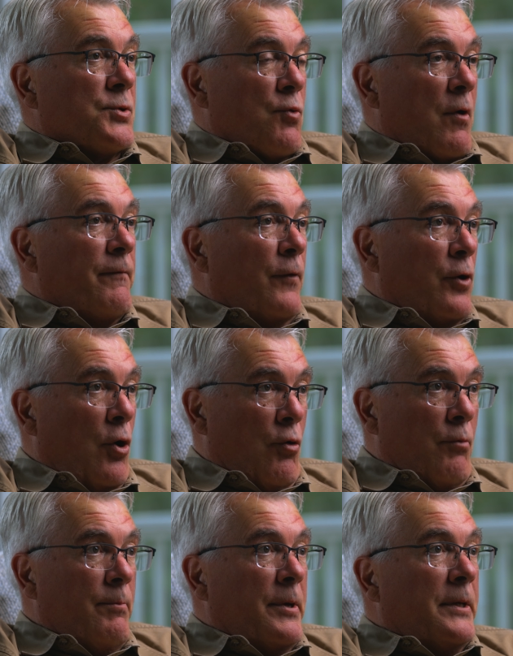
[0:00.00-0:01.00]
square foot
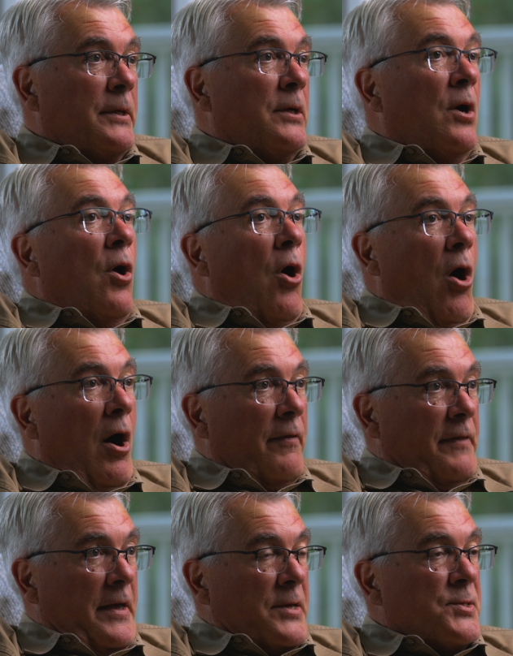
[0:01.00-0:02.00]
home
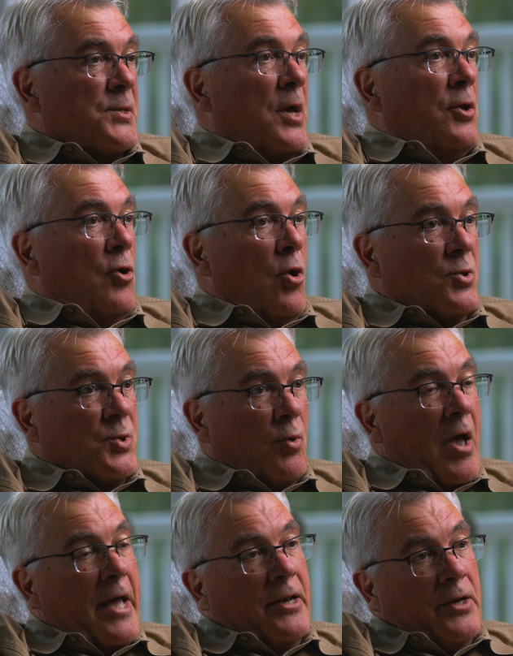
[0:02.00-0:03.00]
on this and
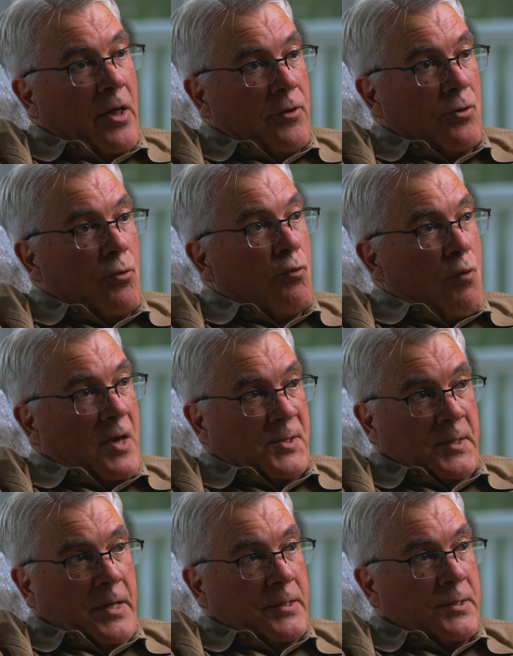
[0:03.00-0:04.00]
also had another
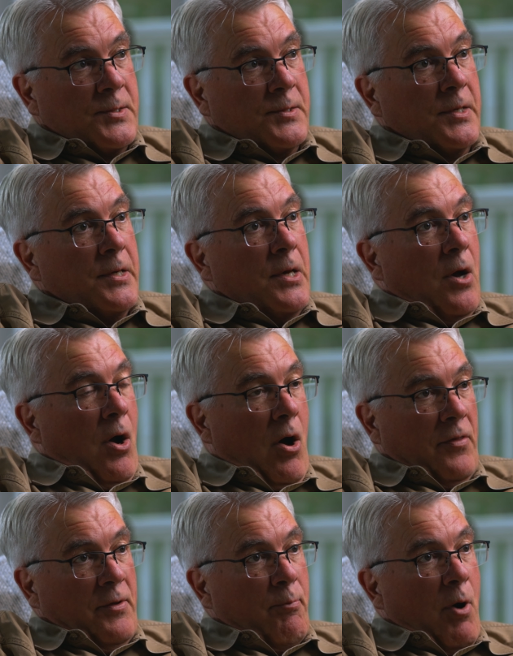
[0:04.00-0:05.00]
residence
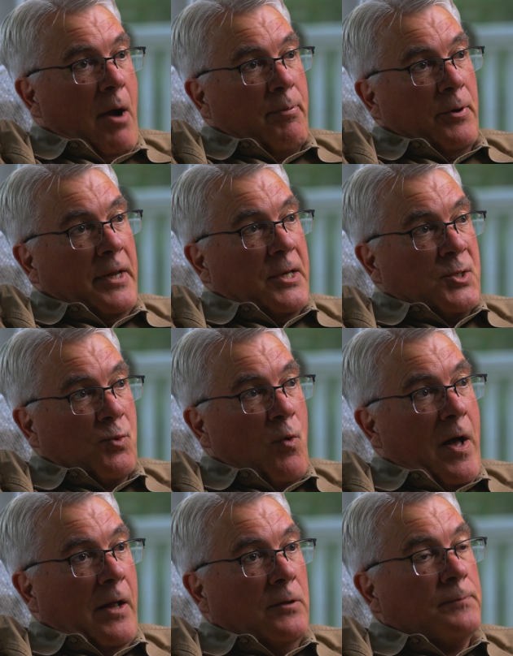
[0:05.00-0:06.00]
on the property as
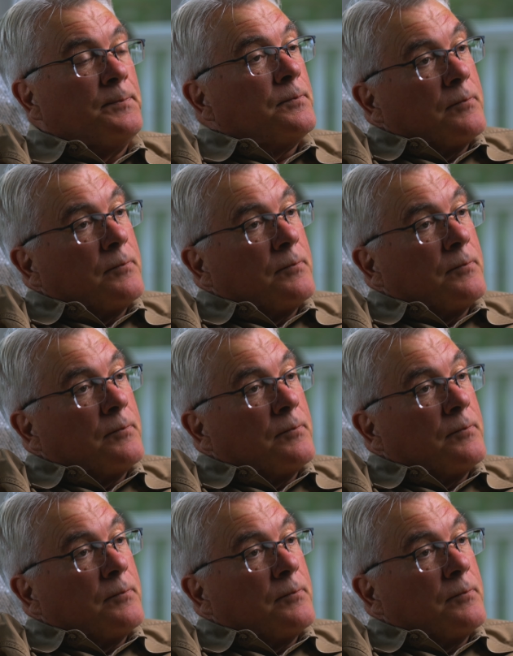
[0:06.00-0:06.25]
well.